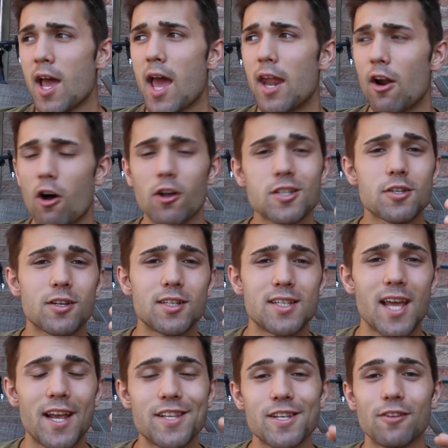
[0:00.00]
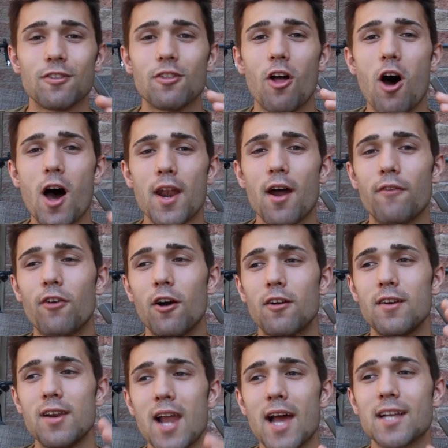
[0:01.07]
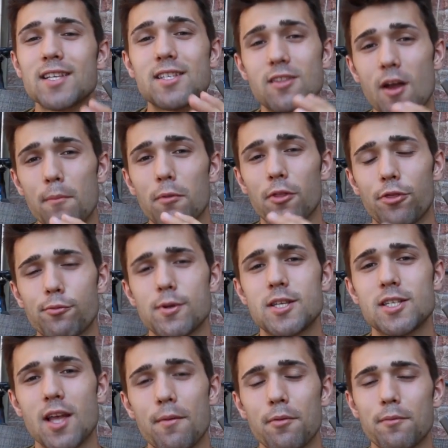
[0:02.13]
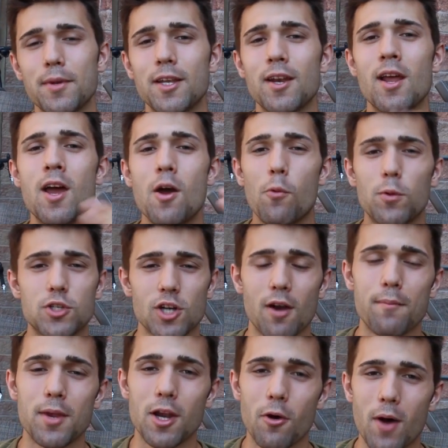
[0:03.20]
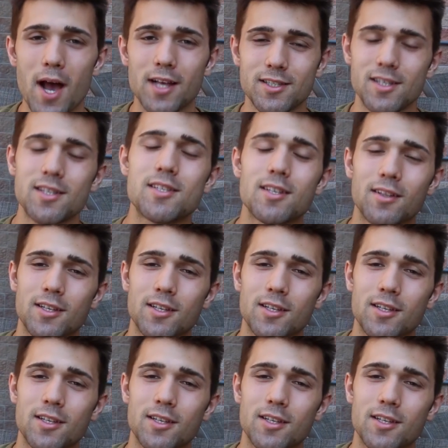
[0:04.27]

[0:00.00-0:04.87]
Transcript: and it also contains a lot of our next number 3 supplement, which are amino acids.